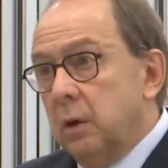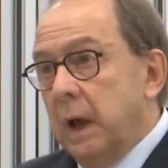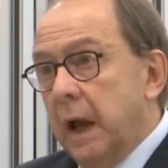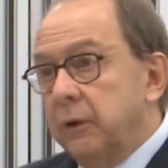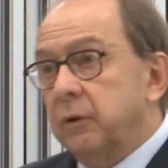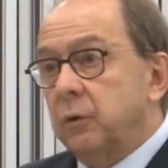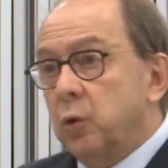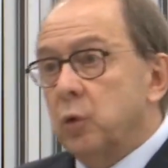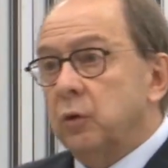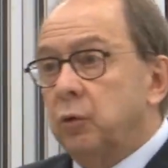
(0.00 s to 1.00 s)
and in
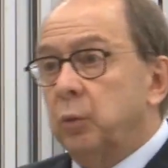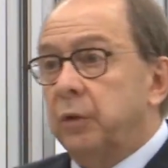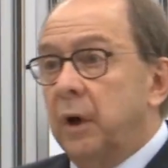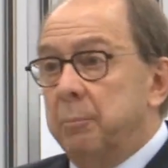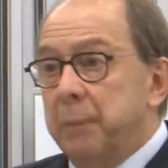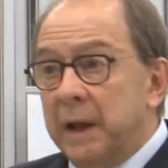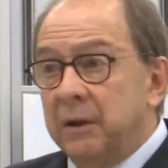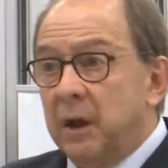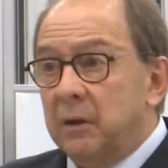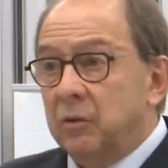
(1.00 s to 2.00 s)
accordance with our
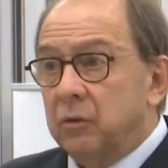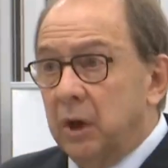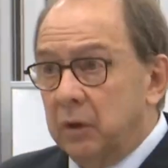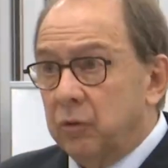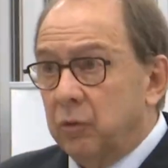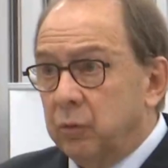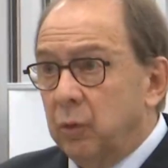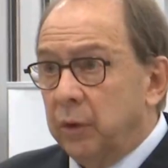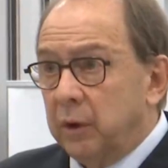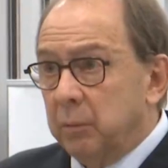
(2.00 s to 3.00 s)
mandate as counsel for
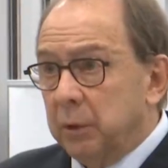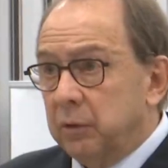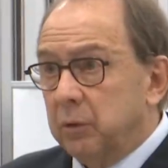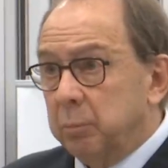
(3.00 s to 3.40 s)
the Commission,